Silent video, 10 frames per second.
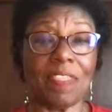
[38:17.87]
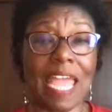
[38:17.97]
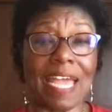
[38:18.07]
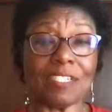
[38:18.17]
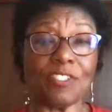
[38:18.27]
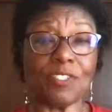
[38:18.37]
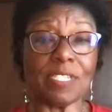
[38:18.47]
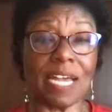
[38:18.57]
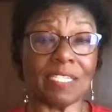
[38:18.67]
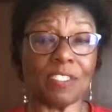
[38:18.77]

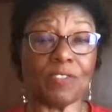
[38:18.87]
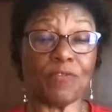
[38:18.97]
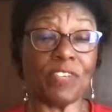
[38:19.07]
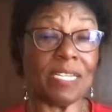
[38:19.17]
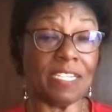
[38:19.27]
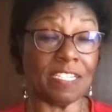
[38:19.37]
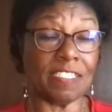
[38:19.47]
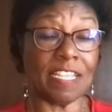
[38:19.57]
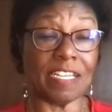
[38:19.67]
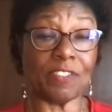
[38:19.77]
Exercise fitness,
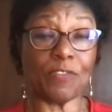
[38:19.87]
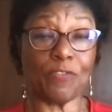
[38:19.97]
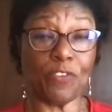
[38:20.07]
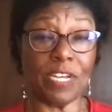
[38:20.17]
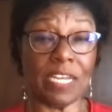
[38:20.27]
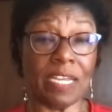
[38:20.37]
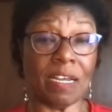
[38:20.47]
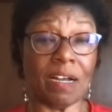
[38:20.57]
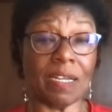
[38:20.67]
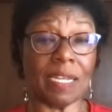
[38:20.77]
that's free
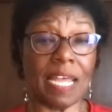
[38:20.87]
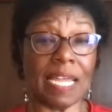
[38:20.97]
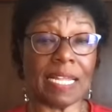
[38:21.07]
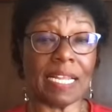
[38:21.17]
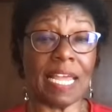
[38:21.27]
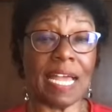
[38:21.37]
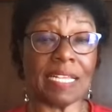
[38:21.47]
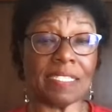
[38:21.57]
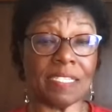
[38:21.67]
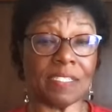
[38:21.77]
online
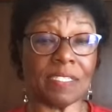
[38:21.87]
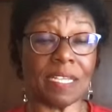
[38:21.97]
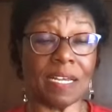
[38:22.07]
classes